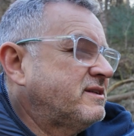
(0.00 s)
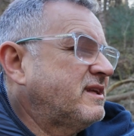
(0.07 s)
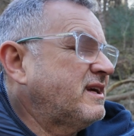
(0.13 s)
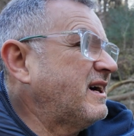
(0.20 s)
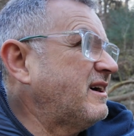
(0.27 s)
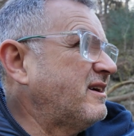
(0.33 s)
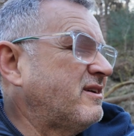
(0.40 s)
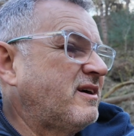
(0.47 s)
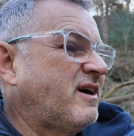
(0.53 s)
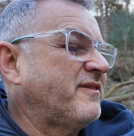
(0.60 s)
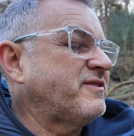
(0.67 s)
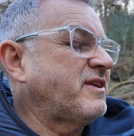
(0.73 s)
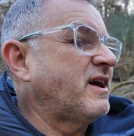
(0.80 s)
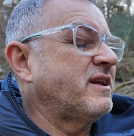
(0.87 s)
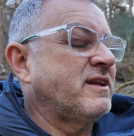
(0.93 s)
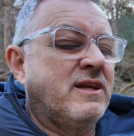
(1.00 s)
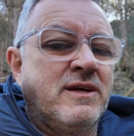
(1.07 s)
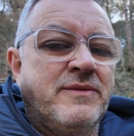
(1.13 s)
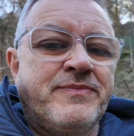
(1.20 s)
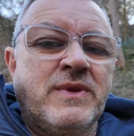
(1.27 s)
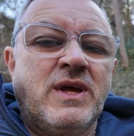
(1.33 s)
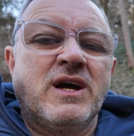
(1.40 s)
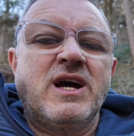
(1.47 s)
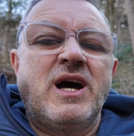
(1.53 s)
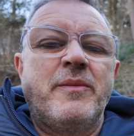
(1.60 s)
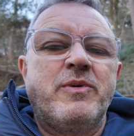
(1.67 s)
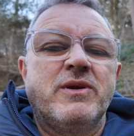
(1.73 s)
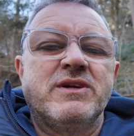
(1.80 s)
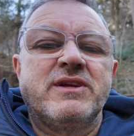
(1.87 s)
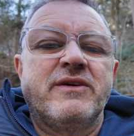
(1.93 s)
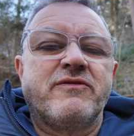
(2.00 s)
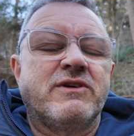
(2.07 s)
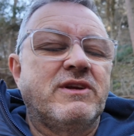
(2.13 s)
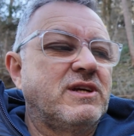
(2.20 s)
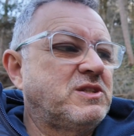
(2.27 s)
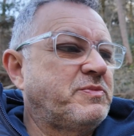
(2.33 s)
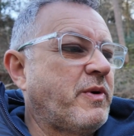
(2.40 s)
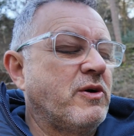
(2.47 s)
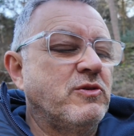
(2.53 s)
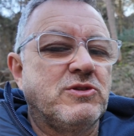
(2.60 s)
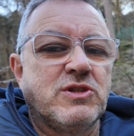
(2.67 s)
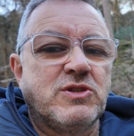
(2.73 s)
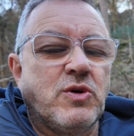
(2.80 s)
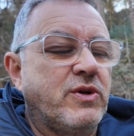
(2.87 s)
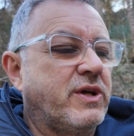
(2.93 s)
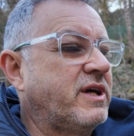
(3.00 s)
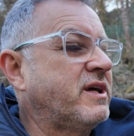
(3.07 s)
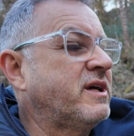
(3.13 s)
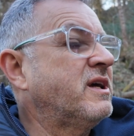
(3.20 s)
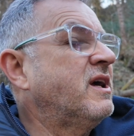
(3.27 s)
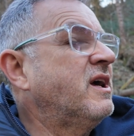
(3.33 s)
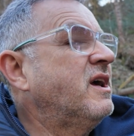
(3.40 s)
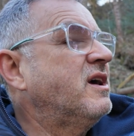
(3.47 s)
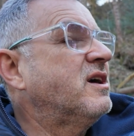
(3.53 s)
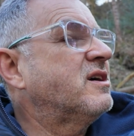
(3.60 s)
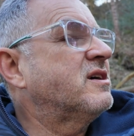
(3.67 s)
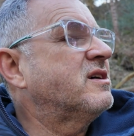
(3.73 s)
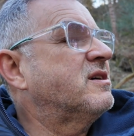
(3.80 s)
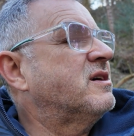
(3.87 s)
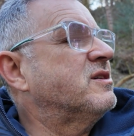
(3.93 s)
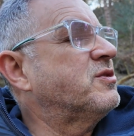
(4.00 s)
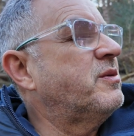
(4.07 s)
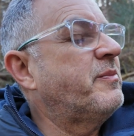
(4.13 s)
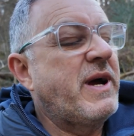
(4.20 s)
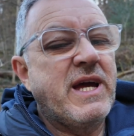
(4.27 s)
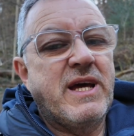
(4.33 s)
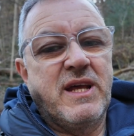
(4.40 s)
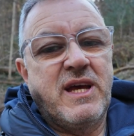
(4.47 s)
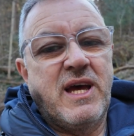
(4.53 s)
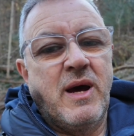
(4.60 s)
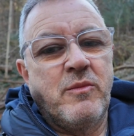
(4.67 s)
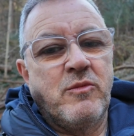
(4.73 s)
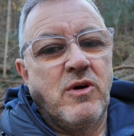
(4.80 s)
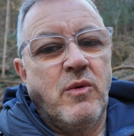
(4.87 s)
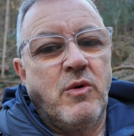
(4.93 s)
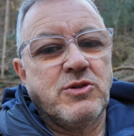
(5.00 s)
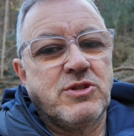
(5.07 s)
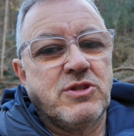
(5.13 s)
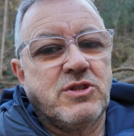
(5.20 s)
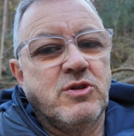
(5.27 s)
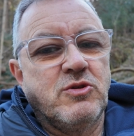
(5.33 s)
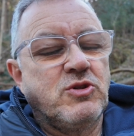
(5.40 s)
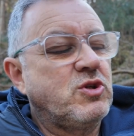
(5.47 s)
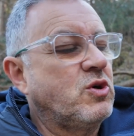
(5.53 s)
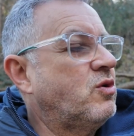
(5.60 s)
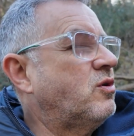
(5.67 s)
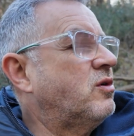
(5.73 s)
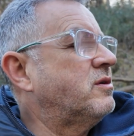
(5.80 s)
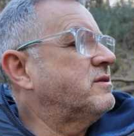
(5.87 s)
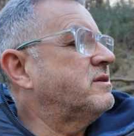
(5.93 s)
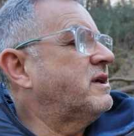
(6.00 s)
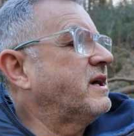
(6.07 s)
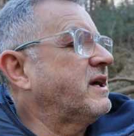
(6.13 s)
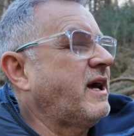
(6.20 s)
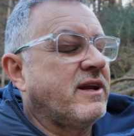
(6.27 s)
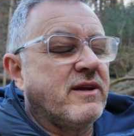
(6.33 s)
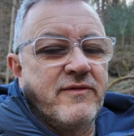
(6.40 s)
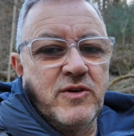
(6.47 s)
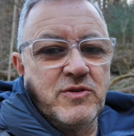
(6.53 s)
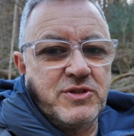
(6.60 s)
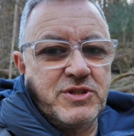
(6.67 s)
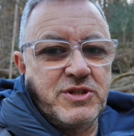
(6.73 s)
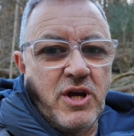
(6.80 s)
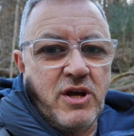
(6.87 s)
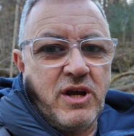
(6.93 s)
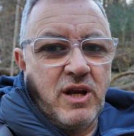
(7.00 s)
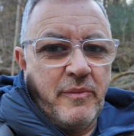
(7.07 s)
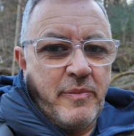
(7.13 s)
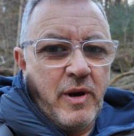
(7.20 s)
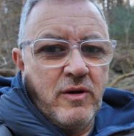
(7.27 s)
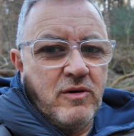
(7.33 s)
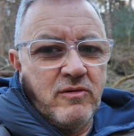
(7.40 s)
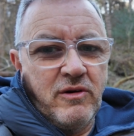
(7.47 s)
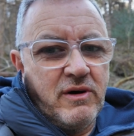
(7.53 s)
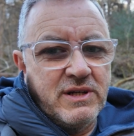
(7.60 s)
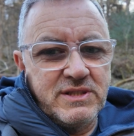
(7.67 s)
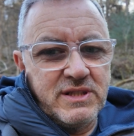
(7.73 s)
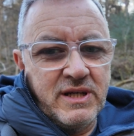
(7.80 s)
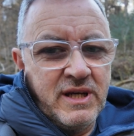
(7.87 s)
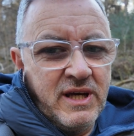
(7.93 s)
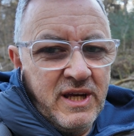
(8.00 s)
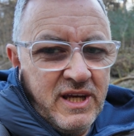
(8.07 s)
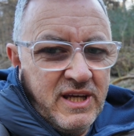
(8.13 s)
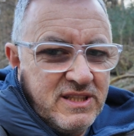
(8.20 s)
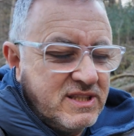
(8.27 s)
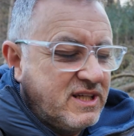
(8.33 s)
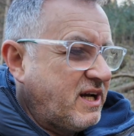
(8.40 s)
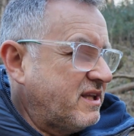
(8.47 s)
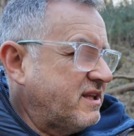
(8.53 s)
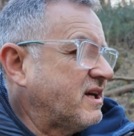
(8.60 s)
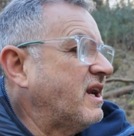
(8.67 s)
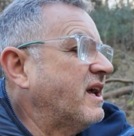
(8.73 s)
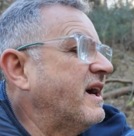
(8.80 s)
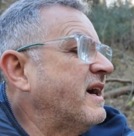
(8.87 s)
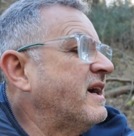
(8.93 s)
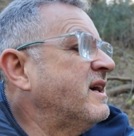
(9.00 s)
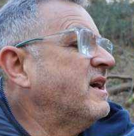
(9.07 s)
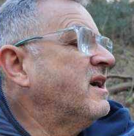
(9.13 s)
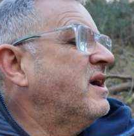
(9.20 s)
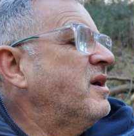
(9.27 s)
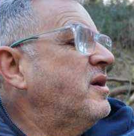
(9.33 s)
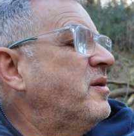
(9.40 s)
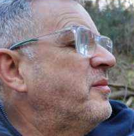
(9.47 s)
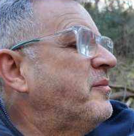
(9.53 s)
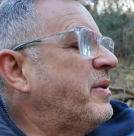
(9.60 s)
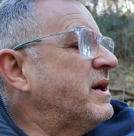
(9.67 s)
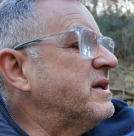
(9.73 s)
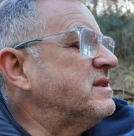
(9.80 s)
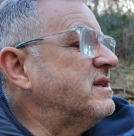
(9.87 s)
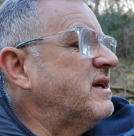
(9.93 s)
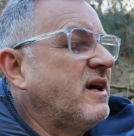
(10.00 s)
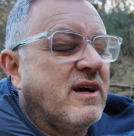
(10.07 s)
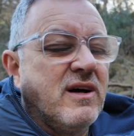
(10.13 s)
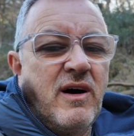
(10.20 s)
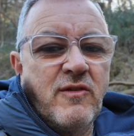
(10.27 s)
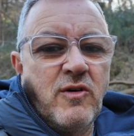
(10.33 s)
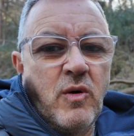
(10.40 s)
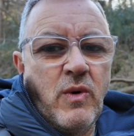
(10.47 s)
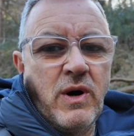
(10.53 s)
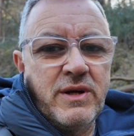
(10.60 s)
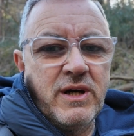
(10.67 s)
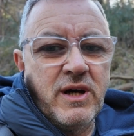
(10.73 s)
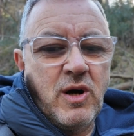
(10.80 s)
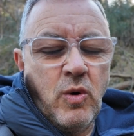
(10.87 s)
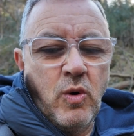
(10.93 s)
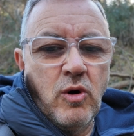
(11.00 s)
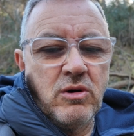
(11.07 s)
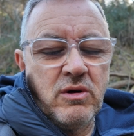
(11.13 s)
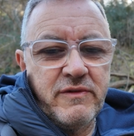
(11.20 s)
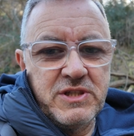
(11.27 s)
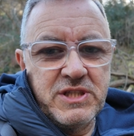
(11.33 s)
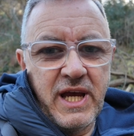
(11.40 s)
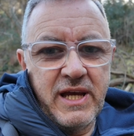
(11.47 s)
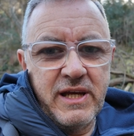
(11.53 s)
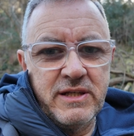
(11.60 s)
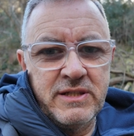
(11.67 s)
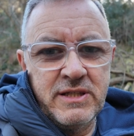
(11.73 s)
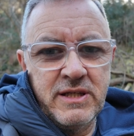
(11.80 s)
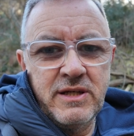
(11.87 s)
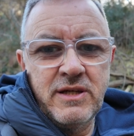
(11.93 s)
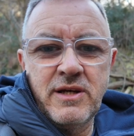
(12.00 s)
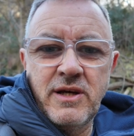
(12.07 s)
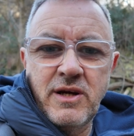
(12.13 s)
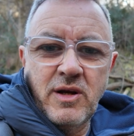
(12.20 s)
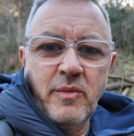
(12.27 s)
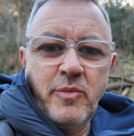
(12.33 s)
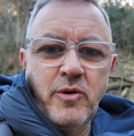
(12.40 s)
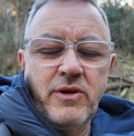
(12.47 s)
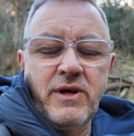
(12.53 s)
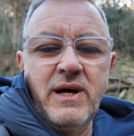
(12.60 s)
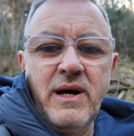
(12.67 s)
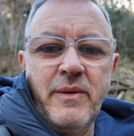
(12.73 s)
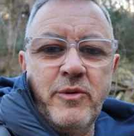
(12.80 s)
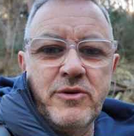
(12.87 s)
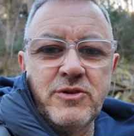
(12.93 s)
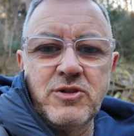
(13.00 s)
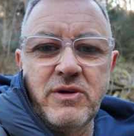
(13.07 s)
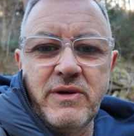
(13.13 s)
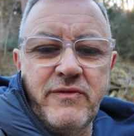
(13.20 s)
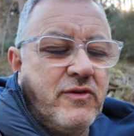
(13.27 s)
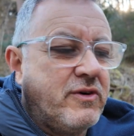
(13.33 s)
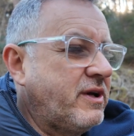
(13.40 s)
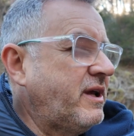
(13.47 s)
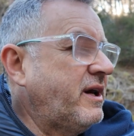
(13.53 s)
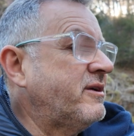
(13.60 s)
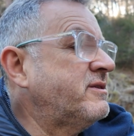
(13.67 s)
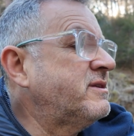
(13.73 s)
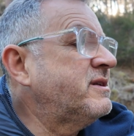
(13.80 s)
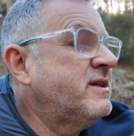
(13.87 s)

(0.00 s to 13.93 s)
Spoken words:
Now I've done a couple of different exposures on here, because on the back of the camera I wasn't too sure. Again, I've used a circular polarizer to cut the glare. But yeah, I've got one at 1/4 of a second, and I'll put that up on the screen for you now.